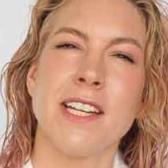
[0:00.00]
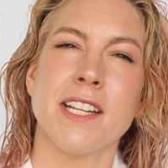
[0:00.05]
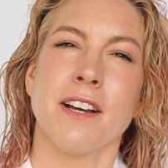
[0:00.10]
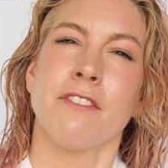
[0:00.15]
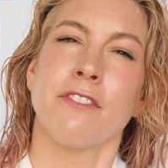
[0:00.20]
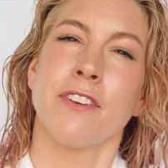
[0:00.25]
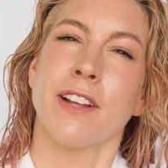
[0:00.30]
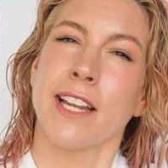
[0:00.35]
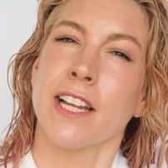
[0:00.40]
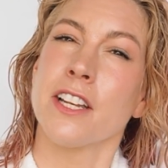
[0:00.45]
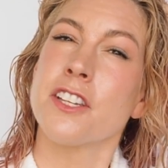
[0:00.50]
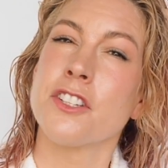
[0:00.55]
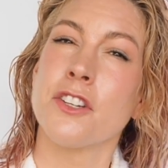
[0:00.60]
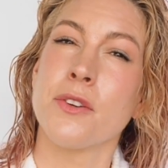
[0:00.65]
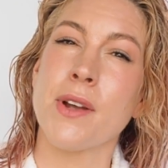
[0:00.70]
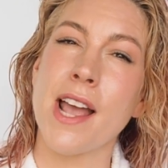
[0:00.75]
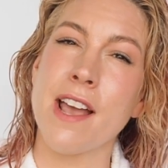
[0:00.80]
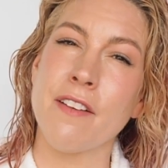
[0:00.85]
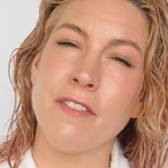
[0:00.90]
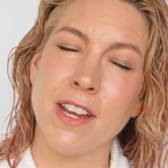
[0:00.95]
end up feeling
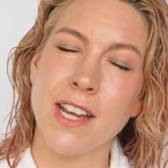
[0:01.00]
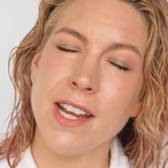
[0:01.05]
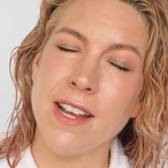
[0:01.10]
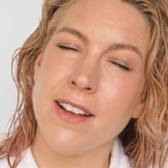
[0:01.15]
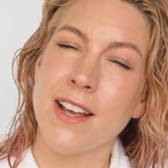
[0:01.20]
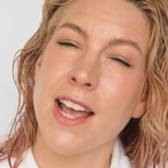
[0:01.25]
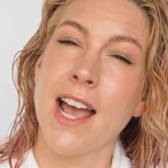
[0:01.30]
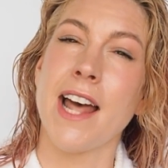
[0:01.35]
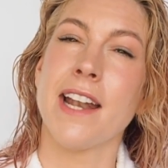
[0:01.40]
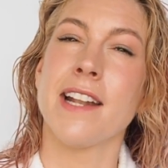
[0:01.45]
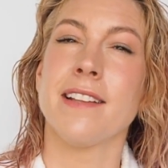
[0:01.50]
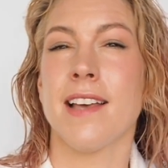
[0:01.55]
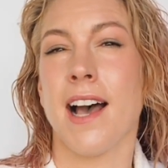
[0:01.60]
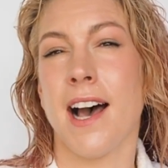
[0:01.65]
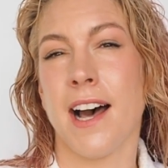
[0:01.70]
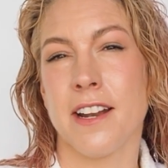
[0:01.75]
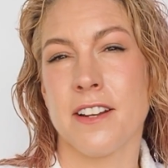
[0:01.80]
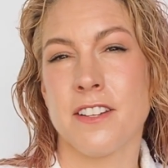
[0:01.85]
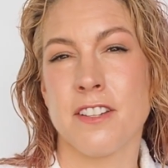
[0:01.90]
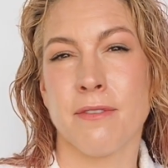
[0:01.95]
too heavy and it's
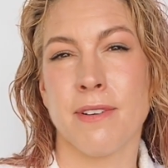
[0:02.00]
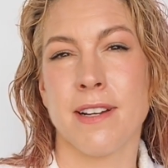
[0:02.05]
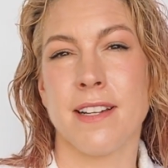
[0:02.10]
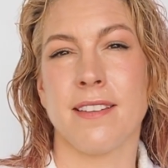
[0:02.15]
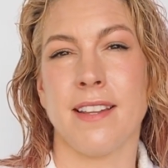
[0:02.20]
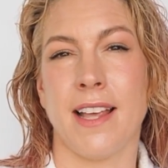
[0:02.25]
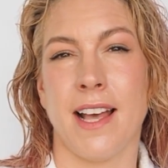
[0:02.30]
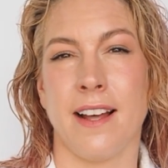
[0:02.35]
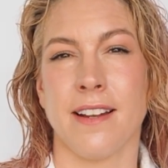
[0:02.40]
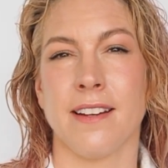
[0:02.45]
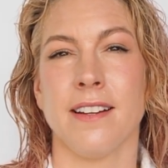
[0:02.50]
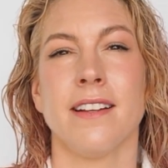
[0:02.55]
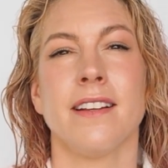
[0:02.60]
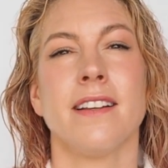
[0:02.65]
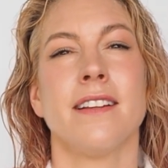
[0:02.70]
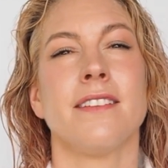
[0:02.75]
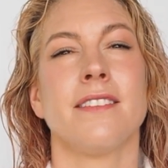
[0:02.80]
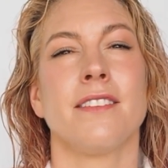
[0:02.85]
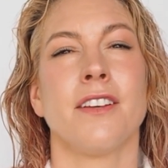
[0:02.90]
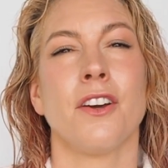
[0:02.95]
harder to rinse out.
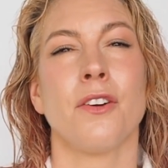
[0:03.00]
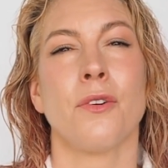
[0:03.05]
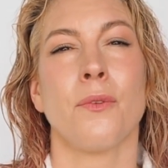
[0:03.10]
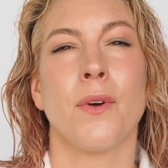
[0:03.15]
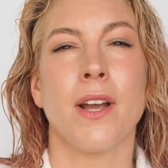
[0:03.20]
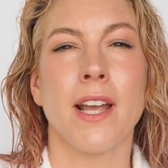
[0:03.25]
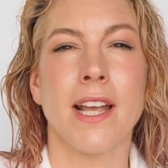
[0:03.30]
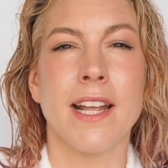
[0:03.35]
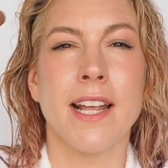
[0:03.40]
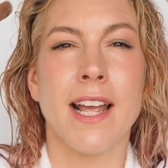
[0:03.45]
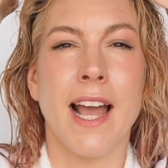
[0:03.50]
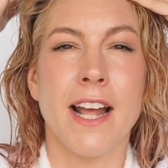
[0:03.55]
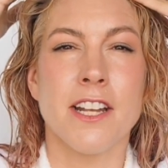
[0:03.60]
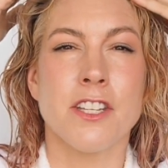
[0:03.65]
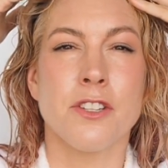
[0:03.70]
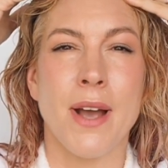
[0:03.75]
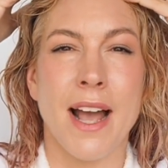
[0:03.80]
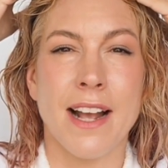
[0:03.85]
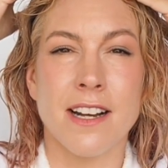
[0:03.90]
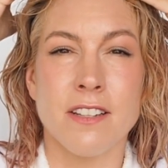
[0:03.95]
So
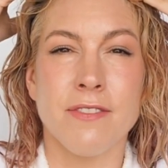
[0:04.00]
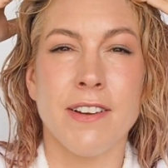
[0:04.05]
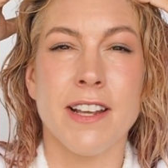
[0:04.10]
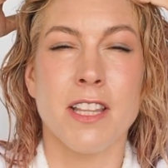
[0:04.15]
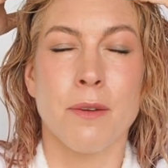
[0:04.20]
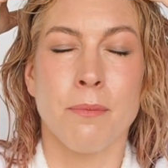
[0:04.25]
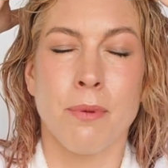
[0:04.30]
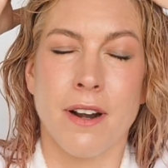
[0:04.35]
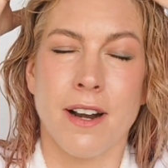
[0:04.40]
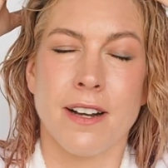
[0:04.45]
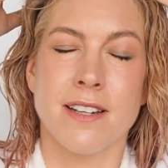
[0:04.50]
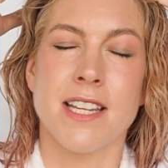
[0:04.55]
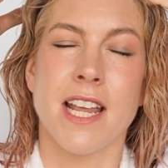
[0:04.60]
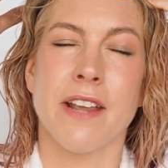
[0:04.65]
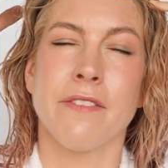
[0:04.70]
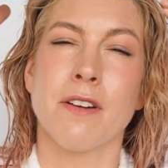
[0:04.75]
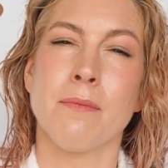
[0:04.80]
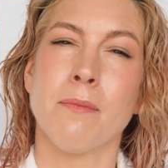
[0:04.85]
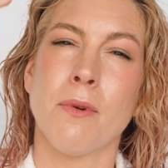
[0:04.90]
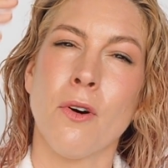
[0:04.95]
to activate the product
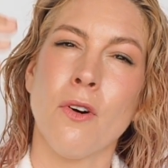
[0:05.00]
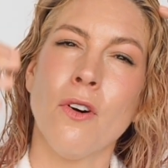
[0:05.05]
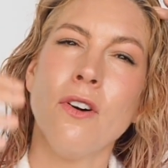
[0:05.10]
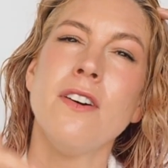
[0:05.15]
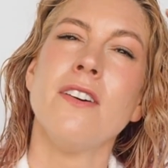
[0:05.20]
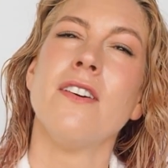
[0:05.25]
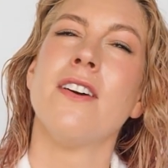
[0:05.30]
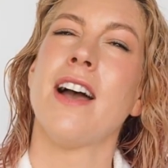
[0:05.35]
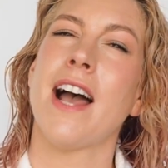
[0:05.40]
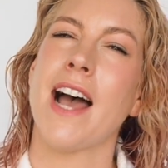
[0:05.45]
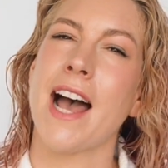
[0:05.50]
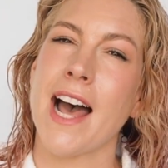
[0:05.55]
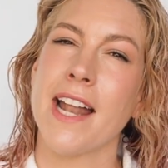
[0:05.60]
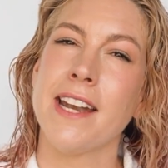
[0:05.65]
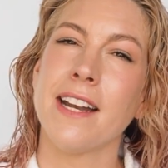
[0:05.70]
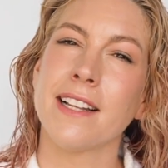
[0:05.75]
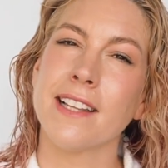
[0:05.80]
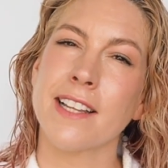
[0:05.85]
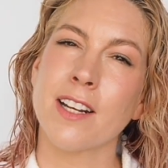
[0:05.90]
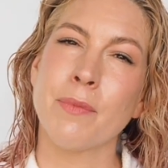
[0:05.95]
even more,
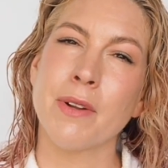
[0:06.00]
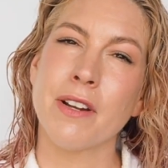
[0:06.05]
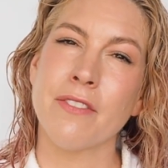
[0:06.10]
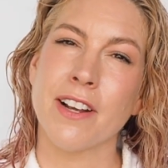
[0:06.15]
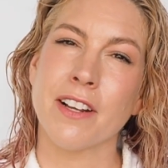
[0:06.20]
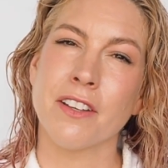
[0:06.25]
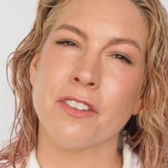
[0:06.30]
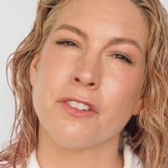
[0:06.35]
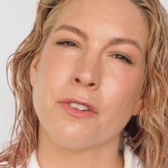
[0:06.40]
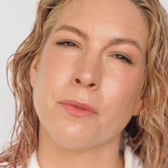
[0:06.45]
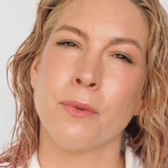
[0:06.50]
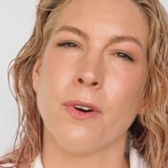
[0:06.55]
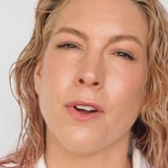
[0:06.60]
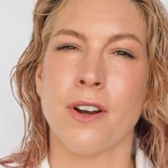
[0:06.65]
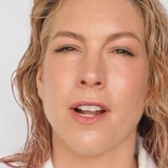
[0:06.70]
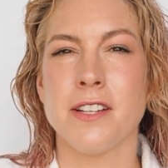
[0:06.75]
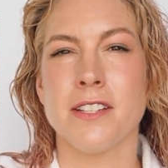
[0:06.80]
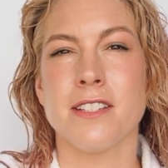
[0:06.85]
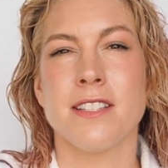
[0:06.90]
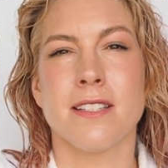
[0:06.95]
add a little bit of extra
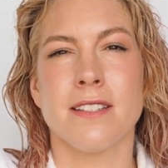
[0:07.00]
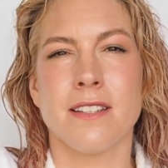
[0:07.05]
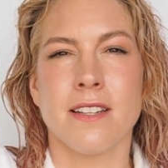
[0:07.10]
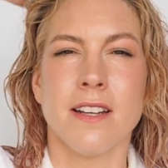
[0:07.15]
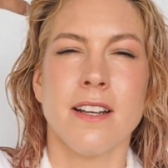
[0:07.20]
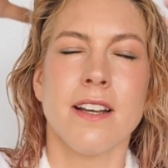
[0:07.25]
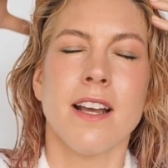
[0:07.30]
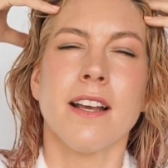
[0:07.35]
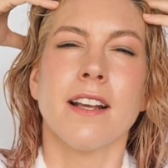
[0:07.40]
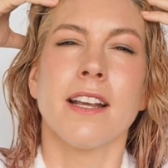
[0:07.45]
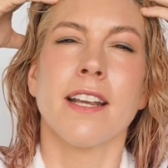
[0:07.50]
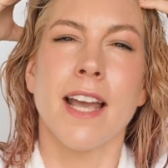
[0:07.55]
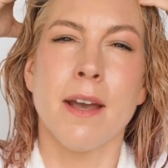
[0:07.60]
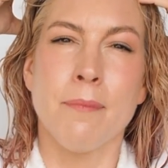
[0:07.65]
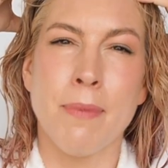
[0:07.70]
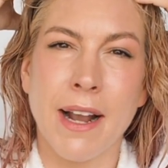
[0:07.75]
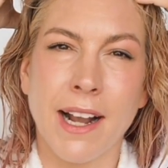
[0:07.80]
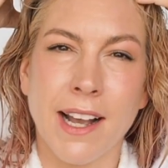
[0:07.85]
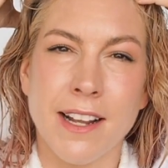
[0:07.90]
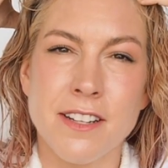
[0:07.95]
water, just
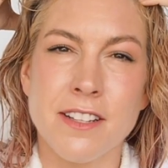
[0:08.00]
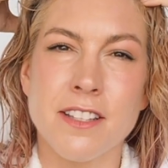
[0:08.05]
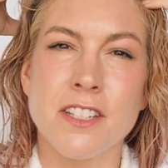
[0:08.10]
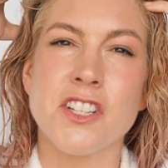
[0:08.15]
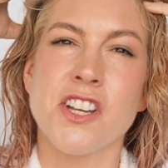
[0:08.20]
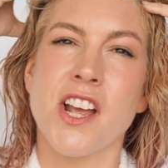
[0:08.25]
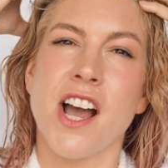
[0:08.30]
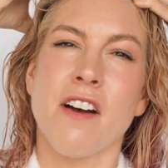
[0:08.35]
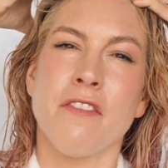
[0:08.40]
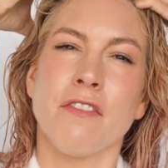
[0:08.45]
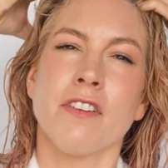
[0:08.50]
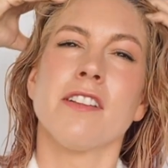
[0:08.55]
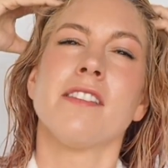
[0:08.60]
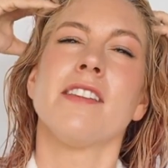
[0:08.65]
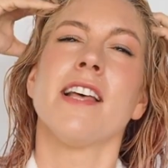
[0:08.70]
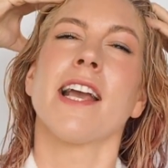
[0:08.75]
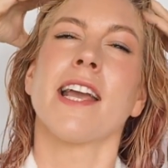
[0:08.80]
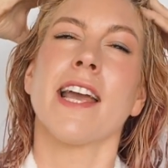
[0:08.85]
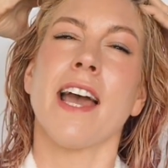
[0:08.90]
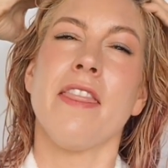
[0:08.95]
get back under the shower for a
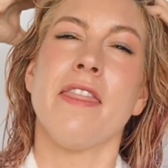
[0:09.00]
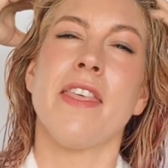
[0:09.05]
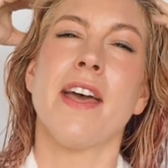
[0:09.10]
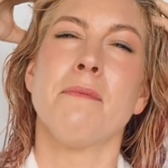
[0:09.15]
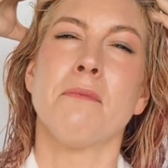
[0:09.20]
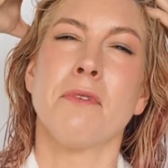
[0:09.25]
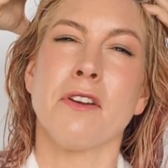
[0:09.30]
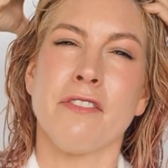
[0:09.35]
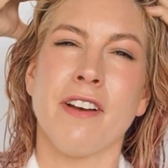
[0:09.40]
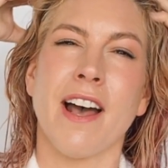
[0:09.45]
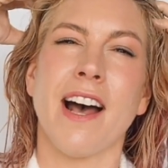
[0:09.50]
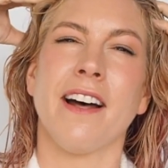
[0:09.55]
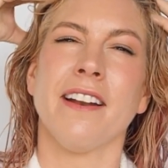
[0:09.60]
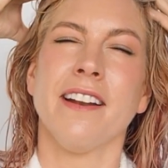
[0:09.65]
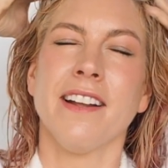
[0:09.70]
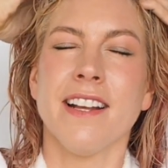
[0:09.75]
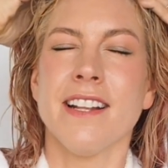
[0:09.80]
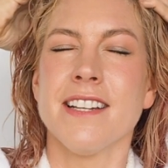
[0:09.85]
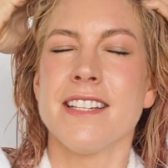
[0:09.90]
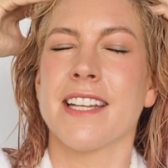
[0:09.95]
sec and then move
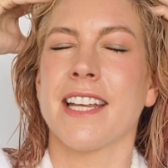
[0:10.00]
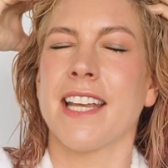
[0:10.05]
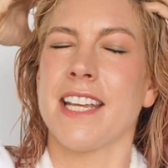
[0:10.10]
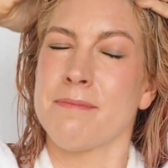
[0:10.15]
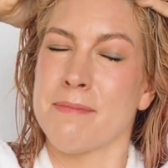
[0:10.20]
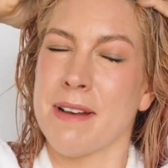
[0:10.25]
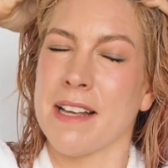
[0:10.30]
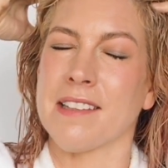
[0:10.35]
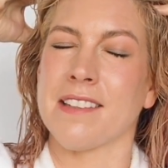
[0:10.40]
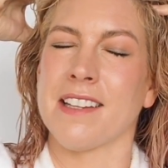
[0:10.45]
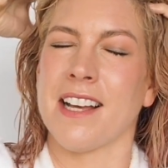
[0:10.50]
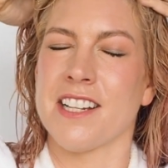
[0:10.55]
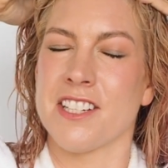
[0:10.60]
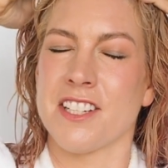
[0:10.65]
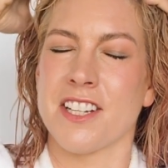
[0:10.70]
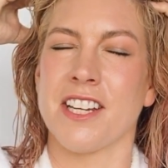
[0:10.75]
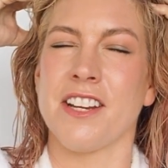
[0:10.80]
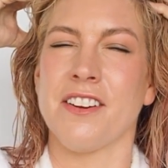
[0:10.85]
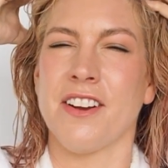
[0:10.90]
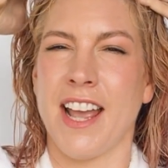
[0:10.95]
out to keep
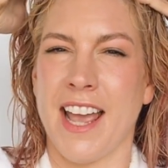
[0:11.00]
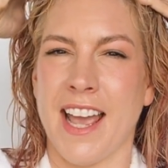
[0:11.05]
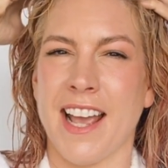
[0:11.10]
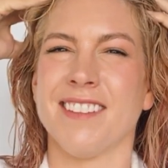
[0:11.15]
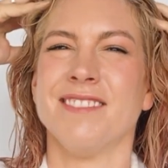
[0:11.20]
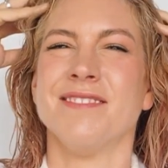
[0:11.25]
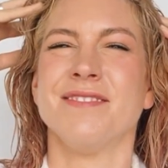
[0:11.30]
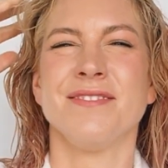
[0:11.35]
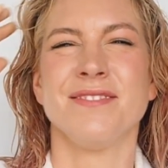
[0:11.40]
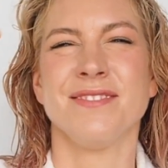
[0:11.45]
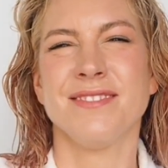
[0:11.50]
massaging your hair.